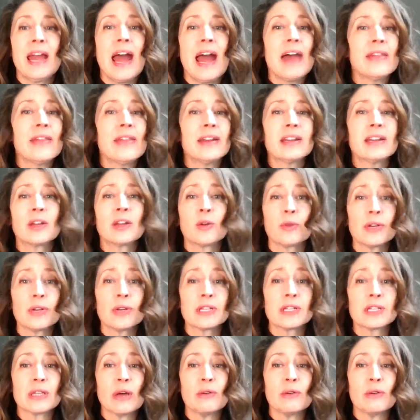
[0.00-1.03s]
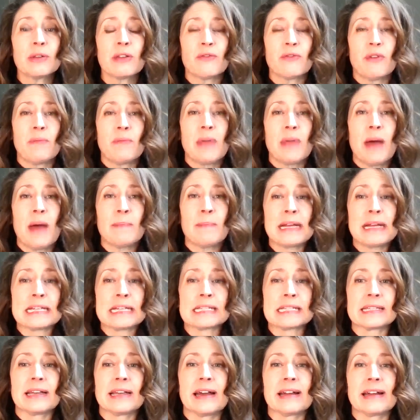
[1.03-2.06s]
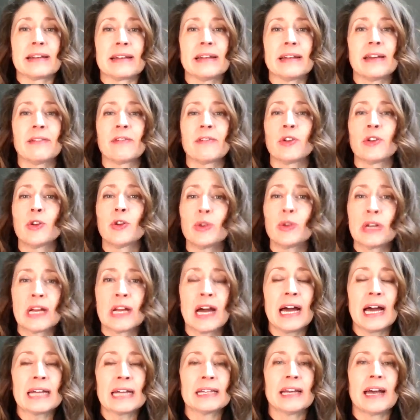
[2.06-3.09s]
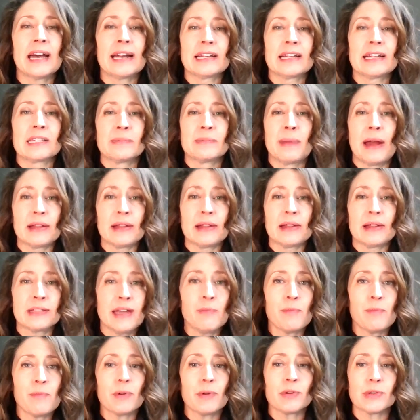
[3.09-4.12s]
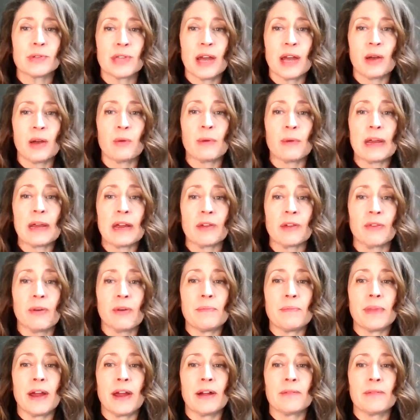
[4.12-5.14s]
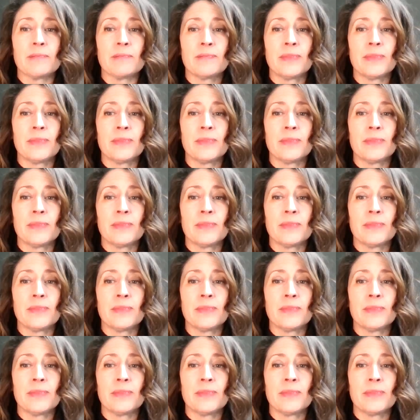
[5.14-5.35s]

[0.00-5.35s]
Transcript: And then increase slowly from that baseline. A good guideline is about 10% a week from there.